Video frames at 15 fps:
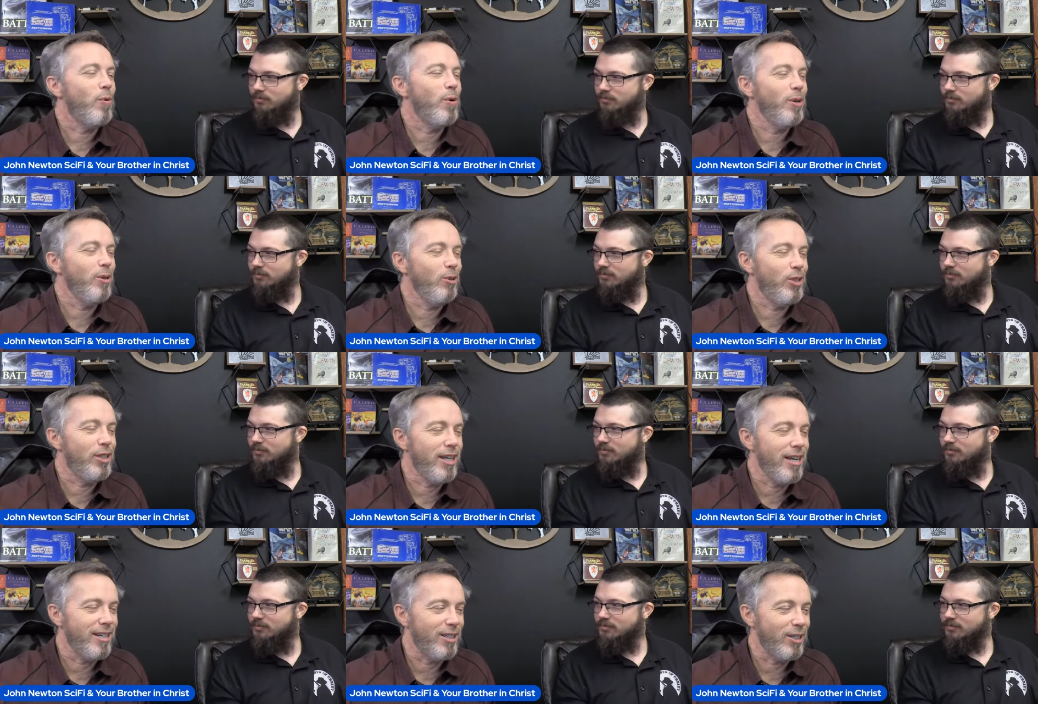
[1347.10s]
Speaker 1: when you
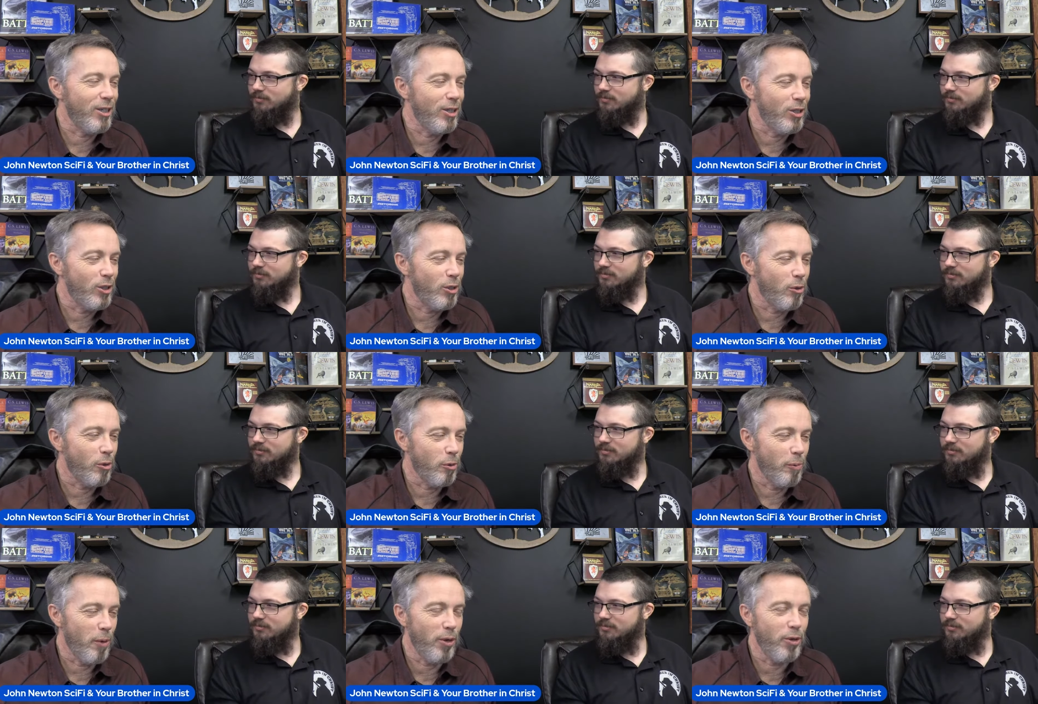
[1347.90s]
said
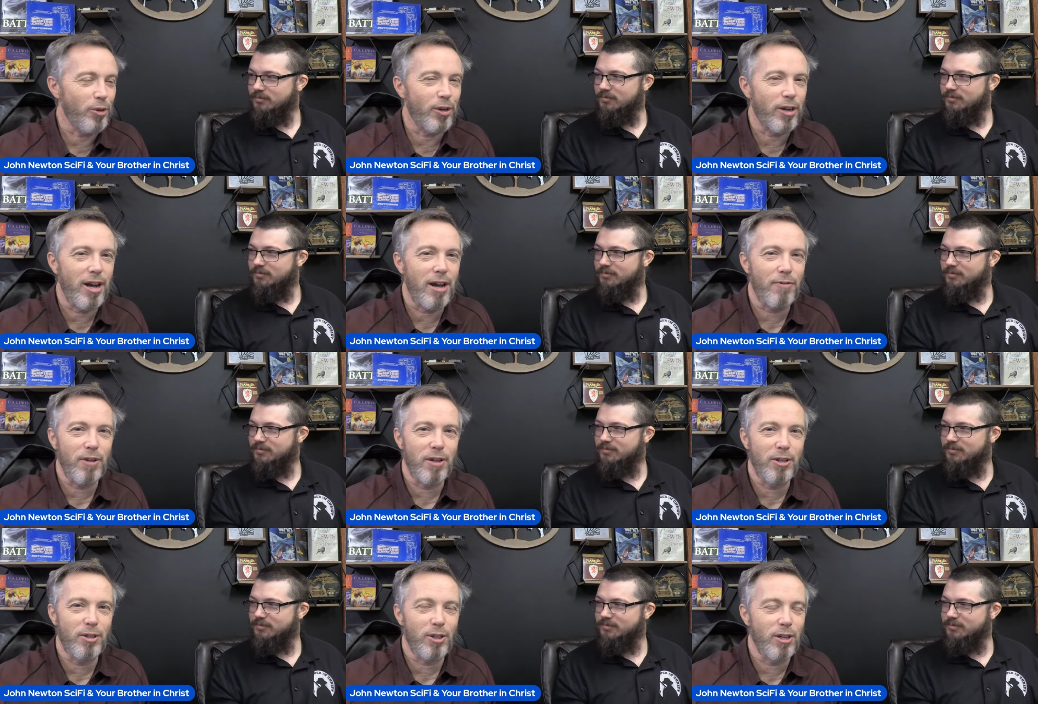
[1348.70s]
smell your
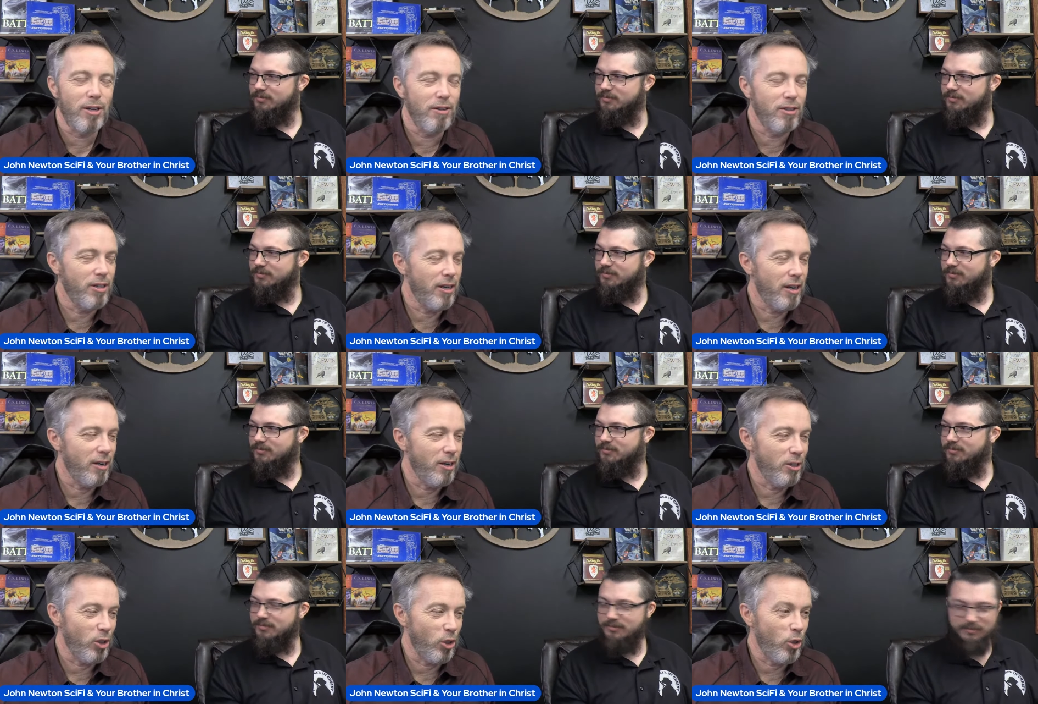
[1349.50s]
coffee, is it is it
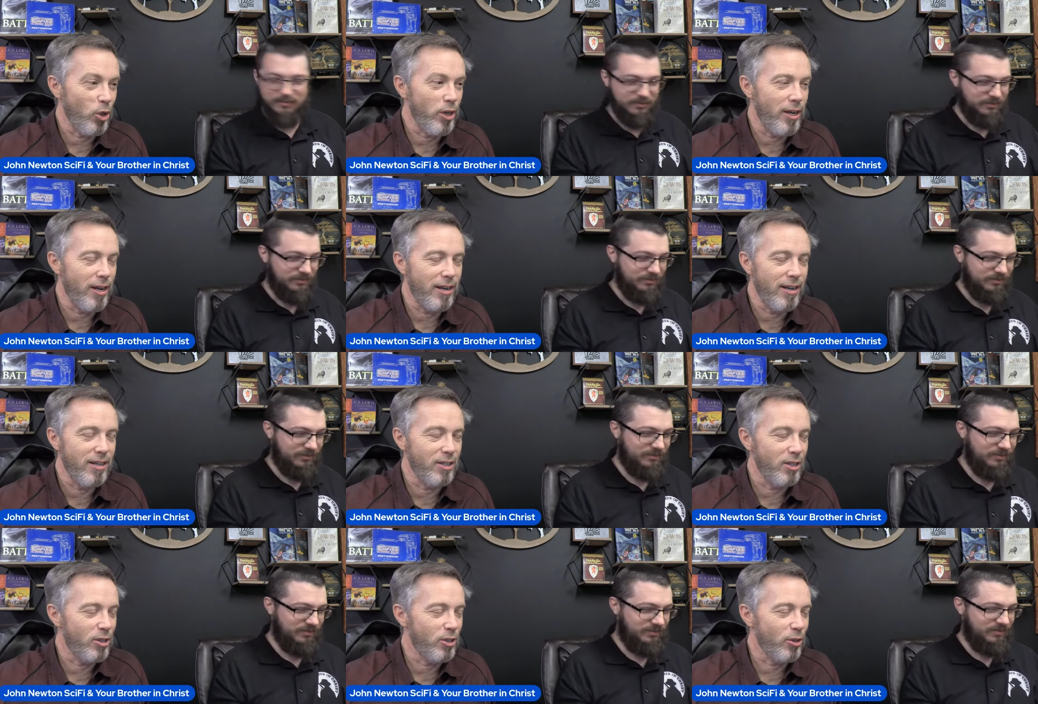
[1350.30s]
is it good and
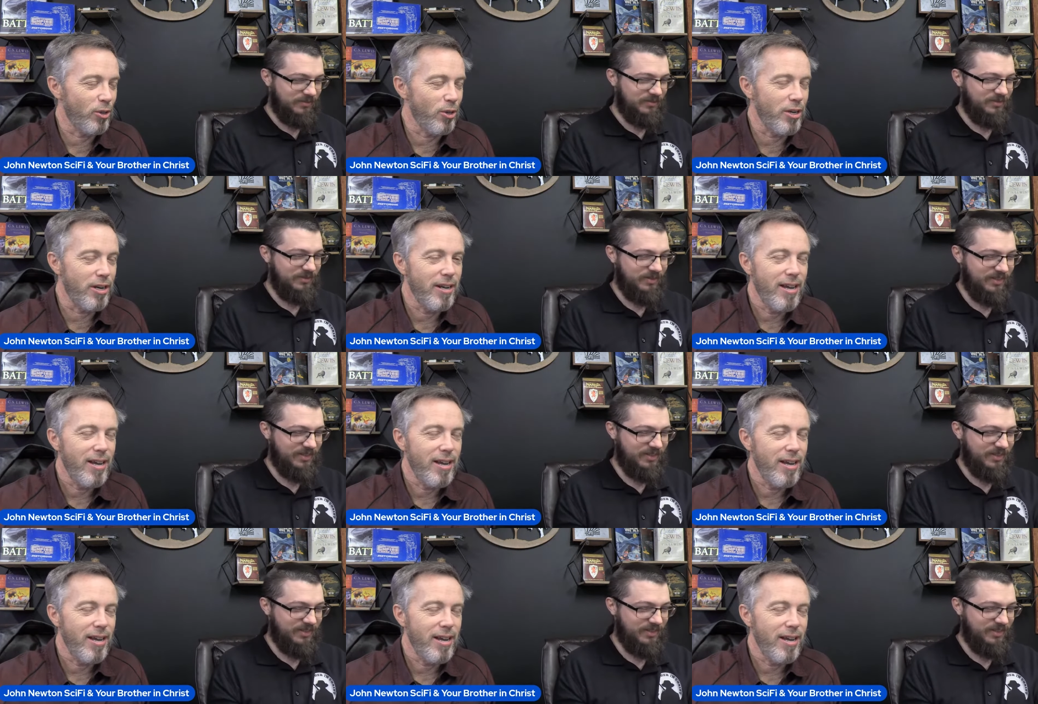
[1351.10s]
is it still good?